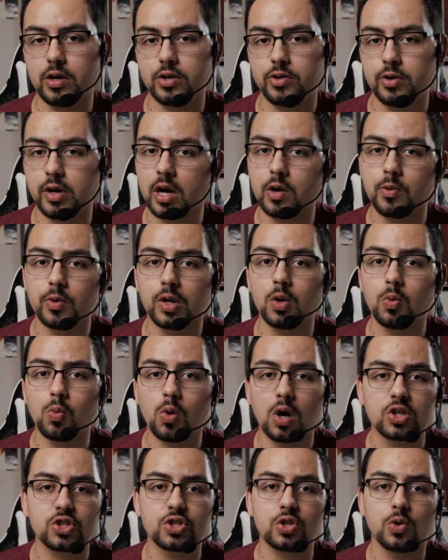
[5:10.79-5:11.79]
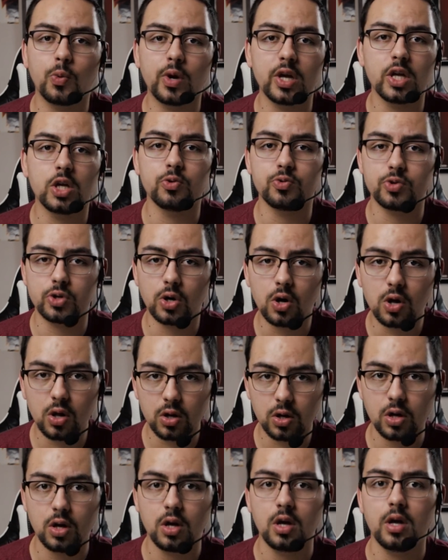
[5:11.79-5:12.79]
You gotta really watch the way you
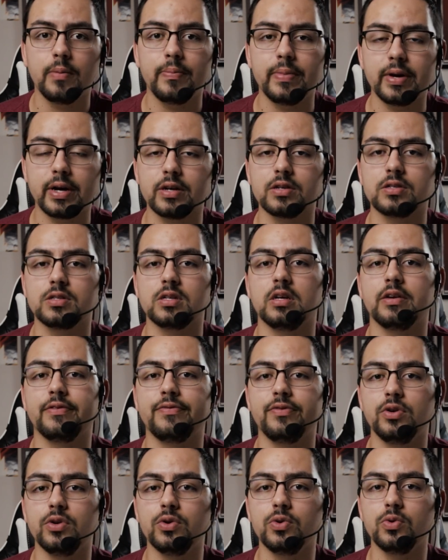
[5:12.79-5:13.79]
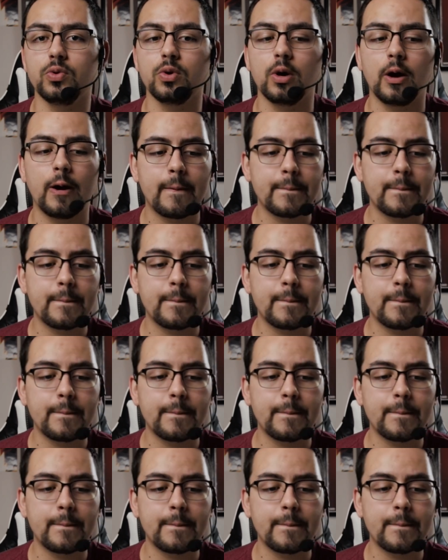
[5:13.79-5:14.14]
talk, because if you